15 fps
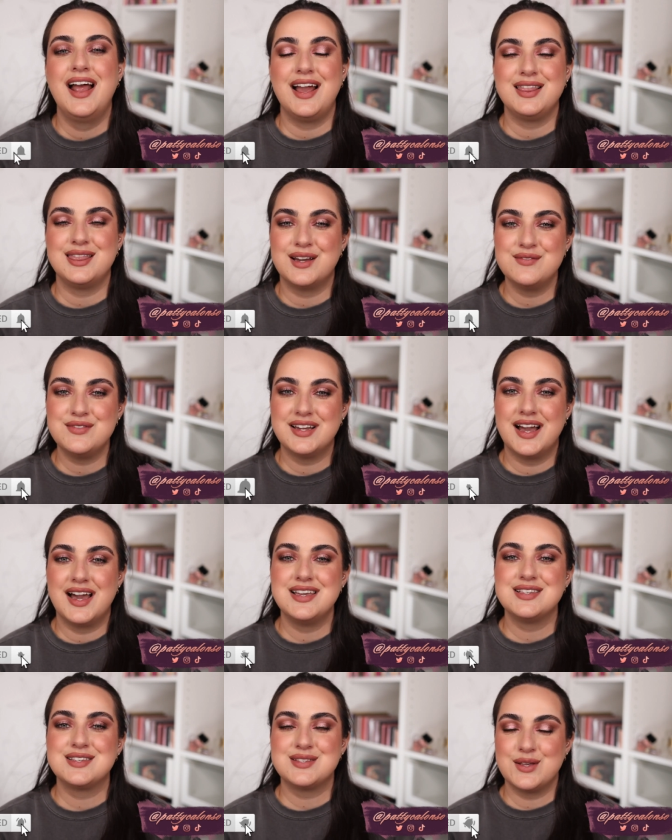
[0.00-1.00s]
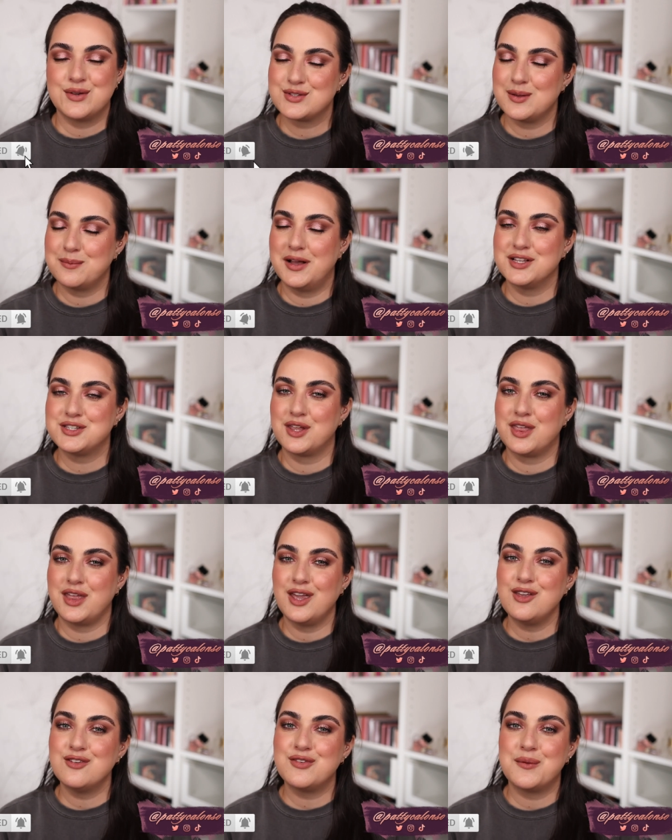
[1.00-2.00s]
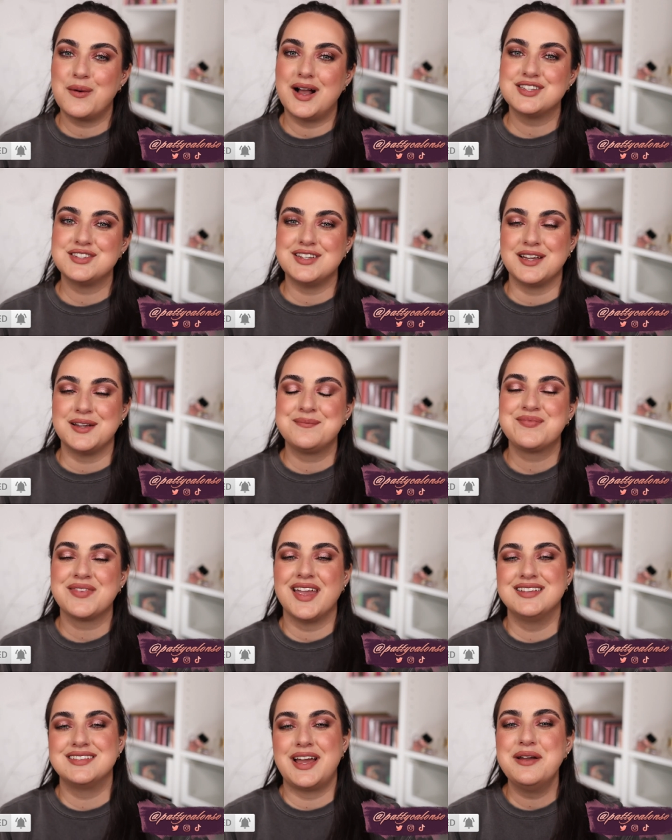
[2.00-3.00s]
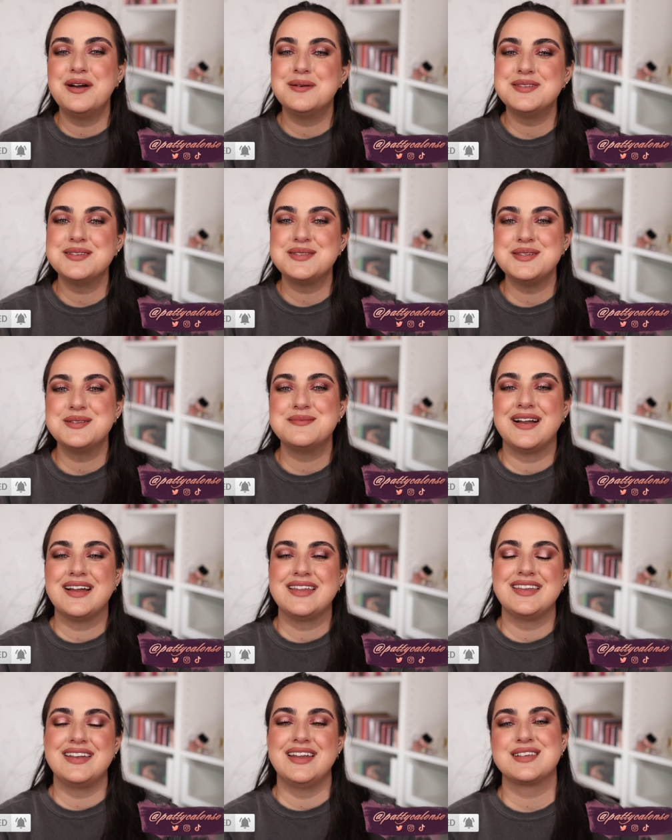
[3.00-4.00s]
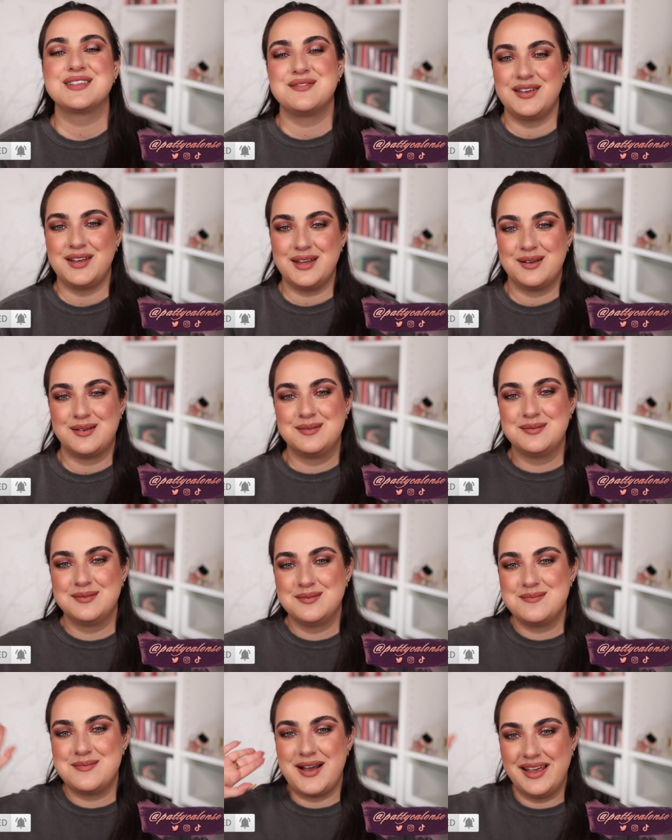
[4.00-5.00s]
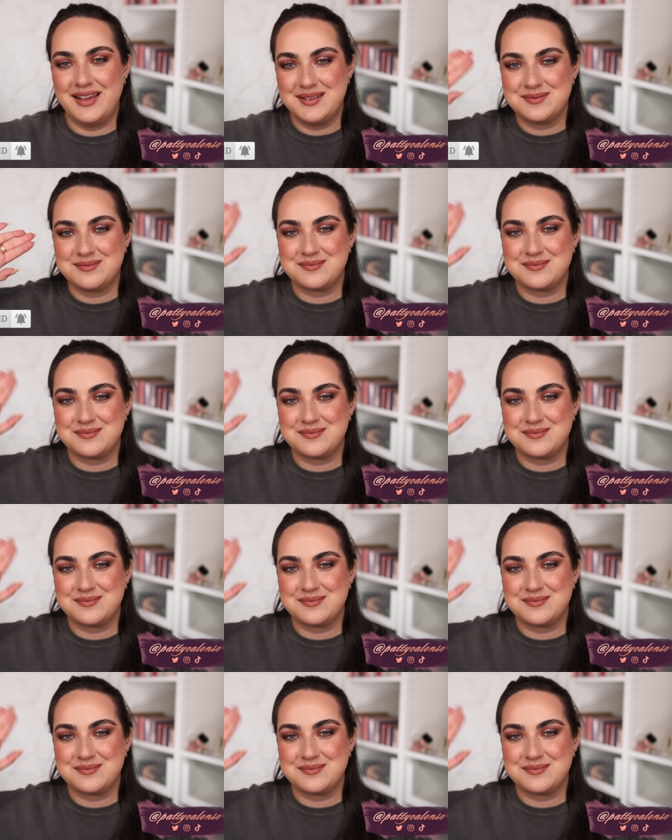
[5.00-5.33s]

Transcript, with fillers: I love you guys so, so much. Thank you for watching and I hope to see you back in the next video. Mm, bye.